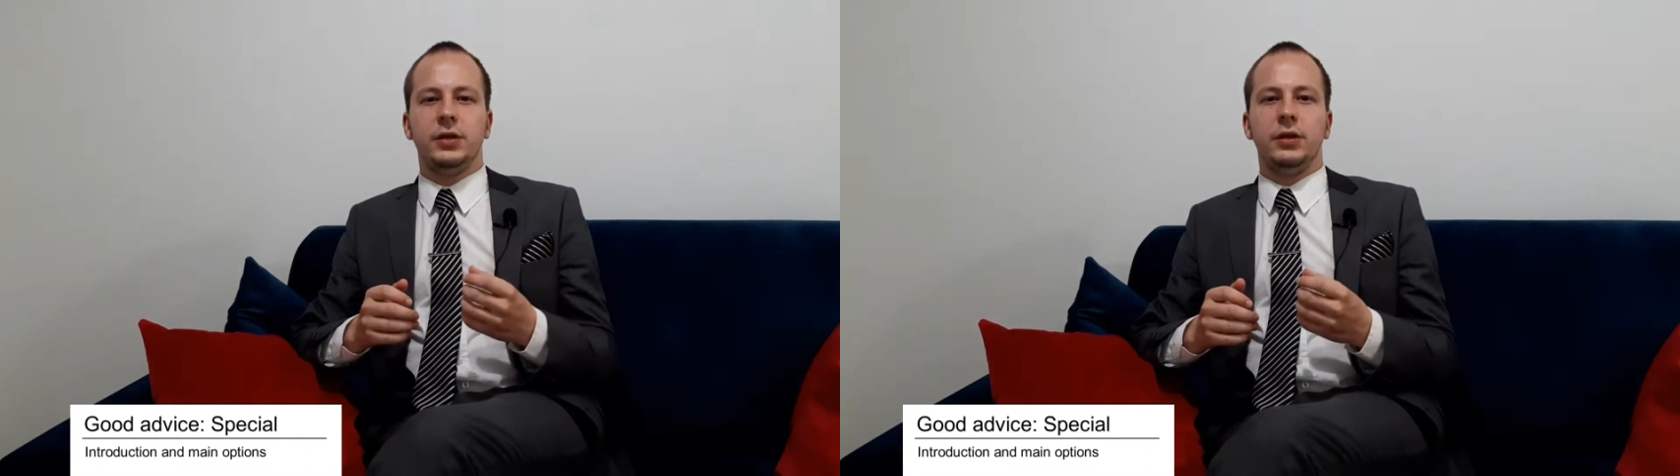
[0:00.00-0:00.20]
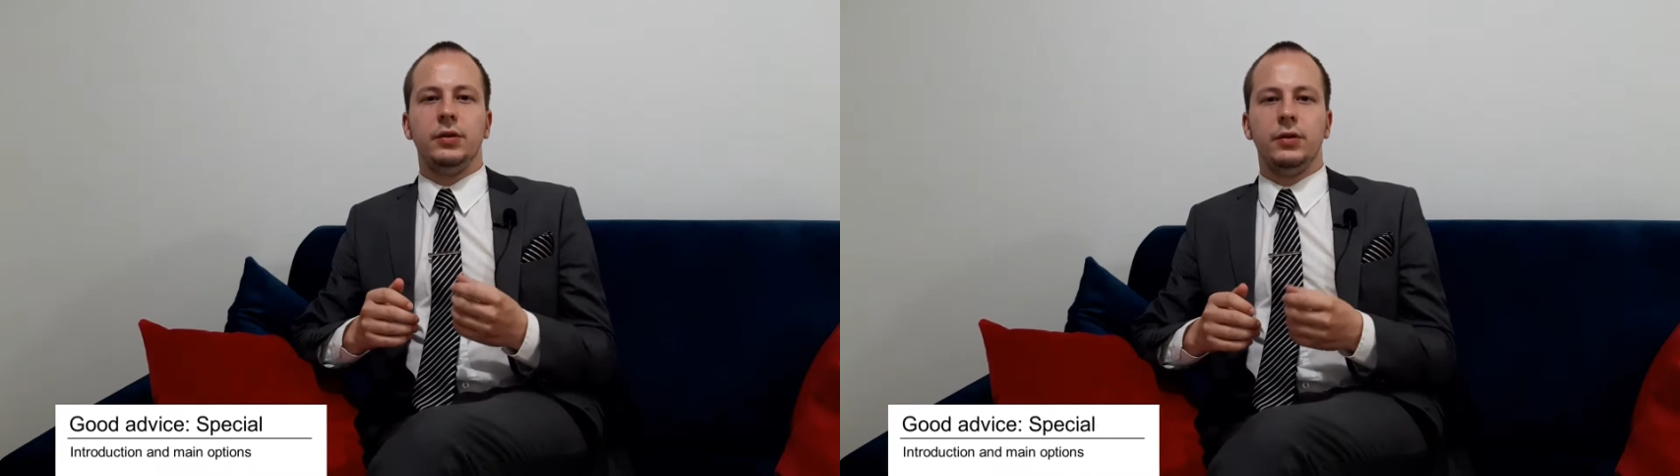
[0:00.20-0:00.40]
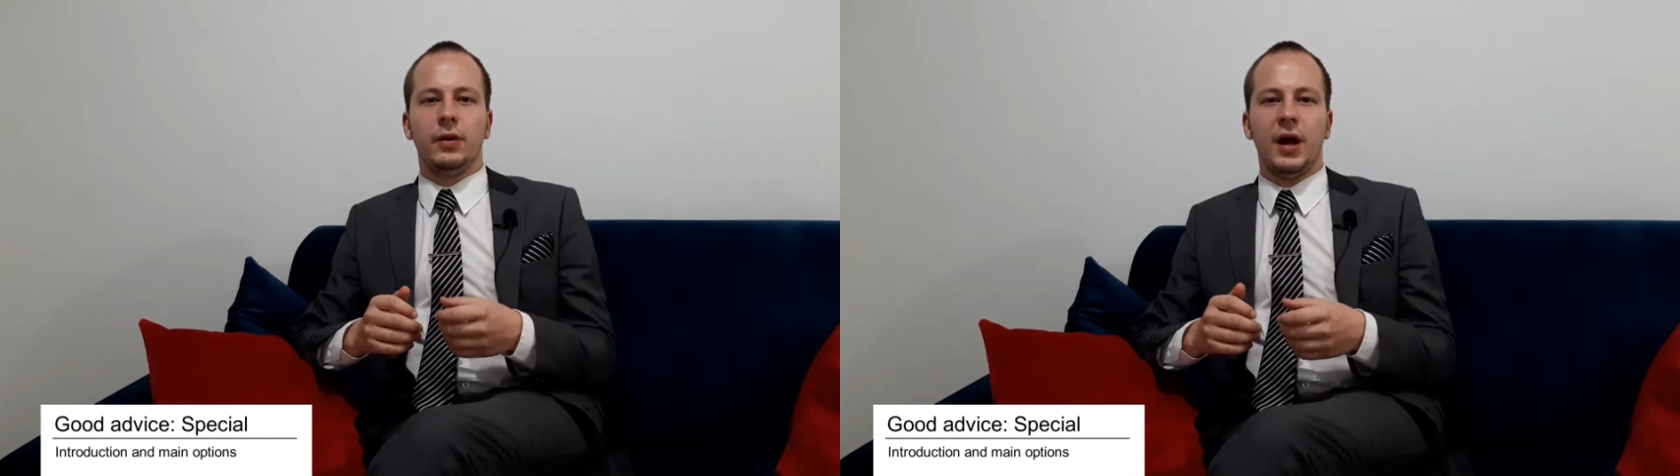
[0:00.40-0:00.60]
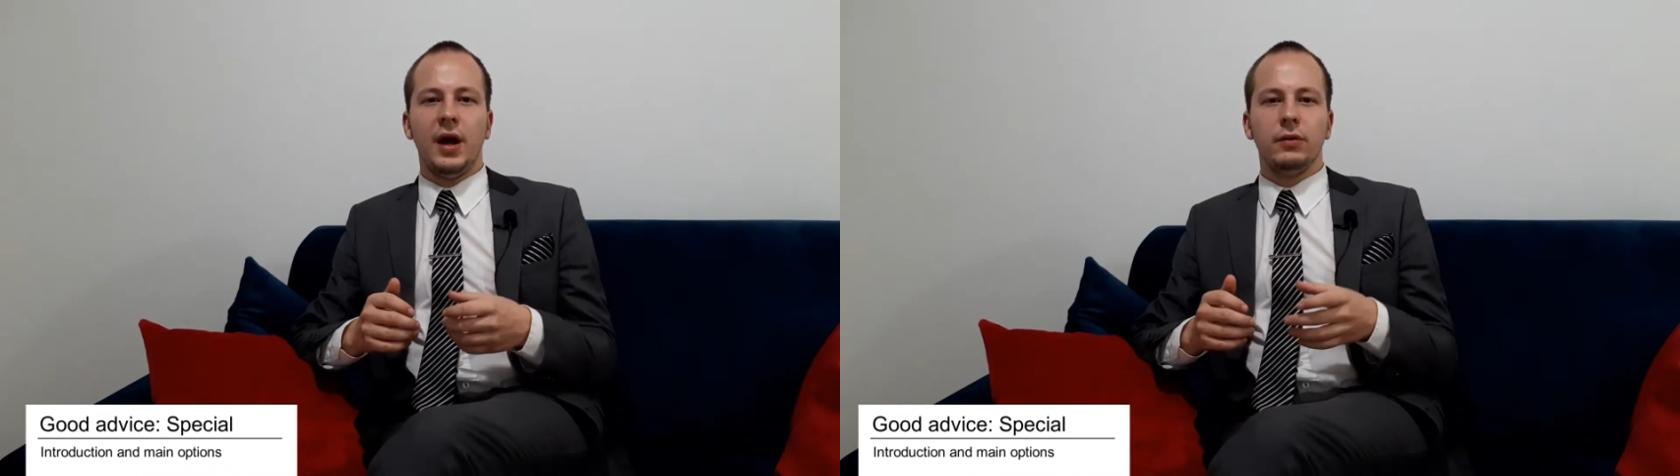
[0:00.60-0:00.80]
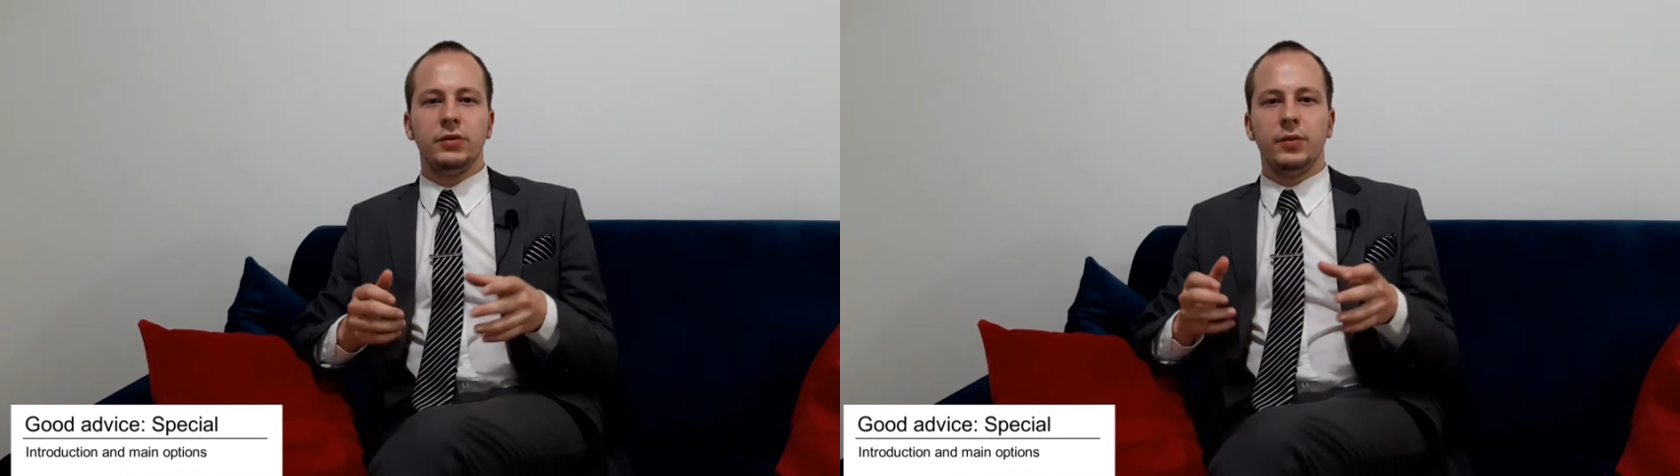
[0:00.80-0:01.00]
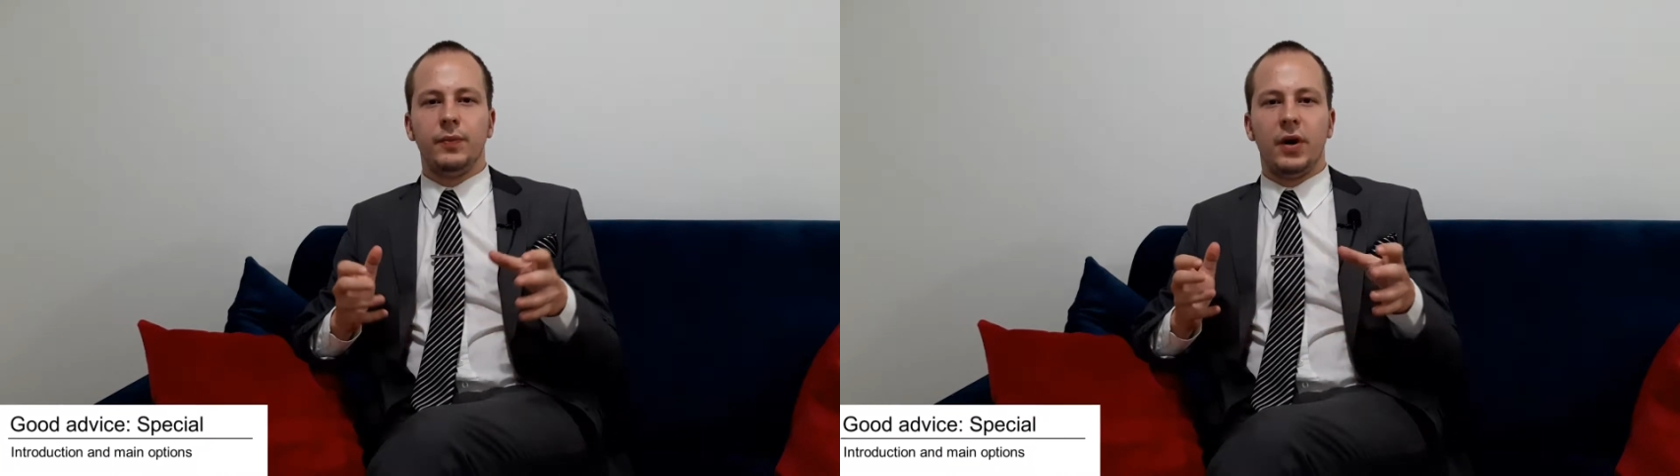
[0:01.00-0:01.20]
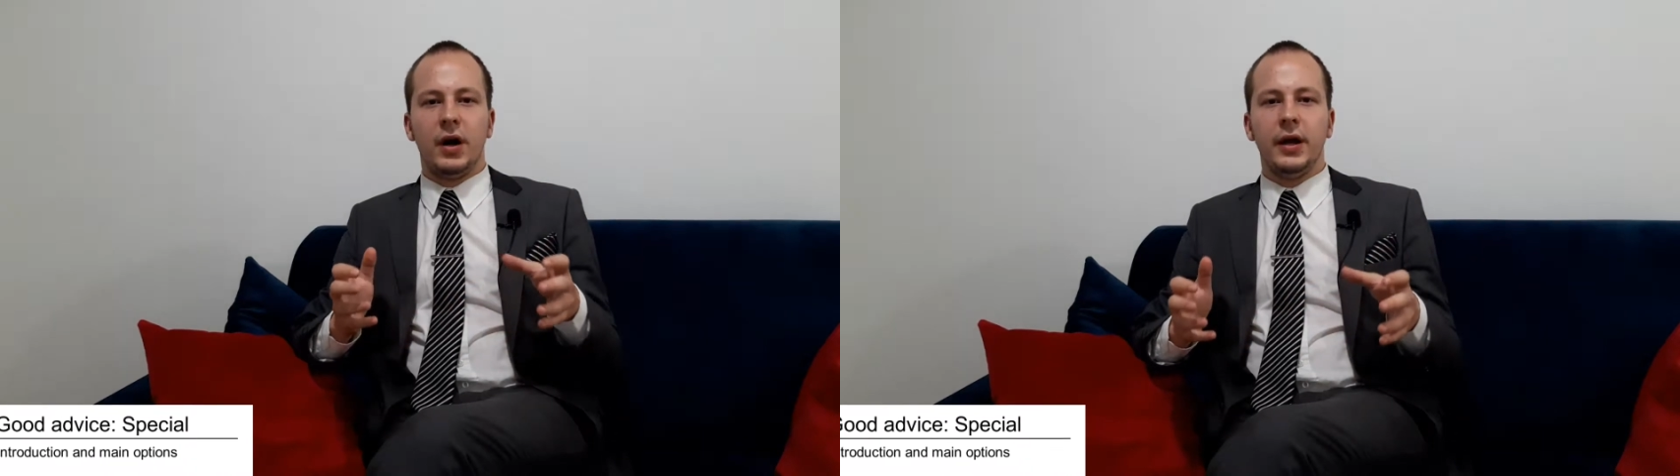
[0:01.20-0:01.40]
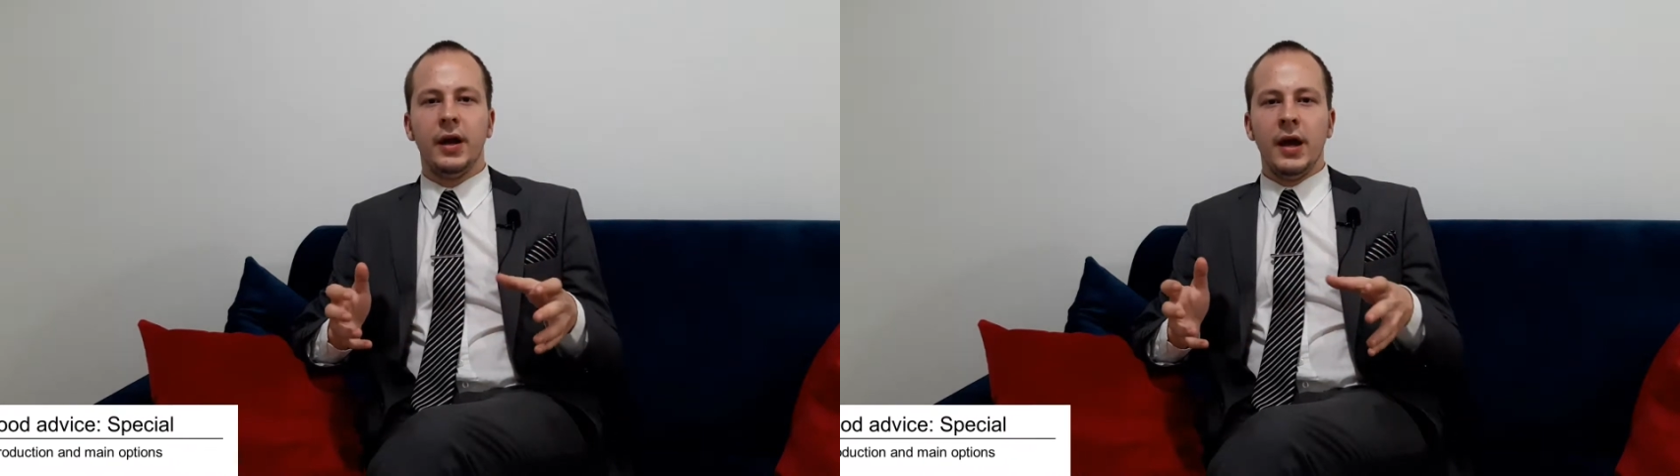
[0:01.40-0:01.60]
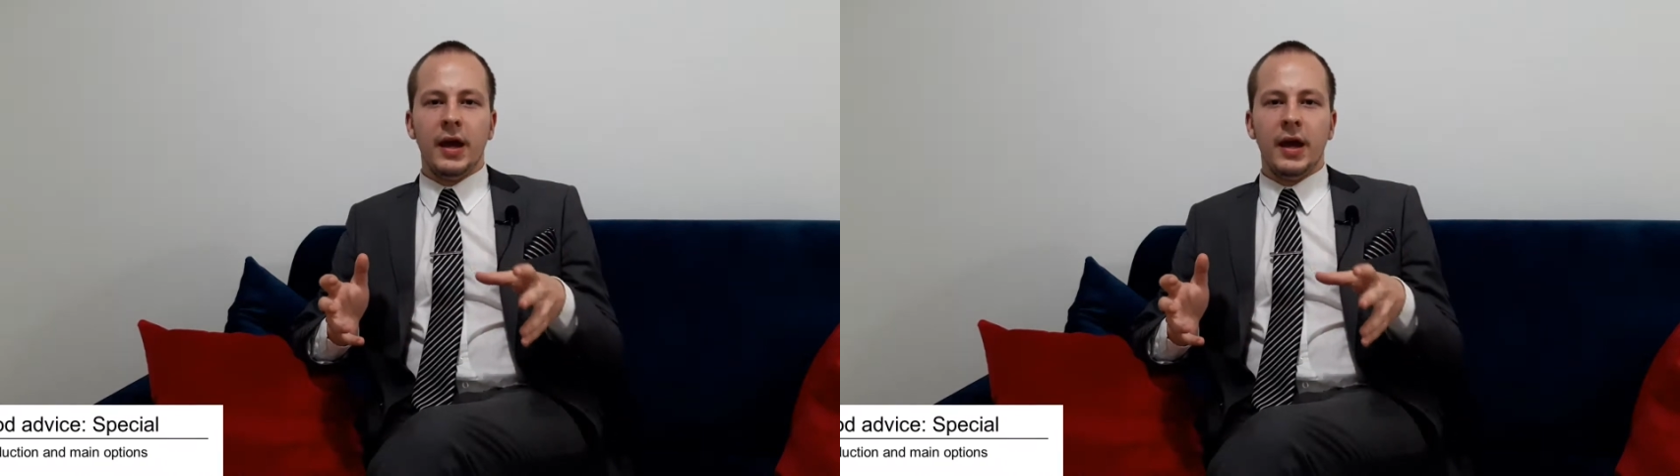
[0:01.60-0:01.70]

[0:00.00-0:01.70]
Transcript: to you how to buy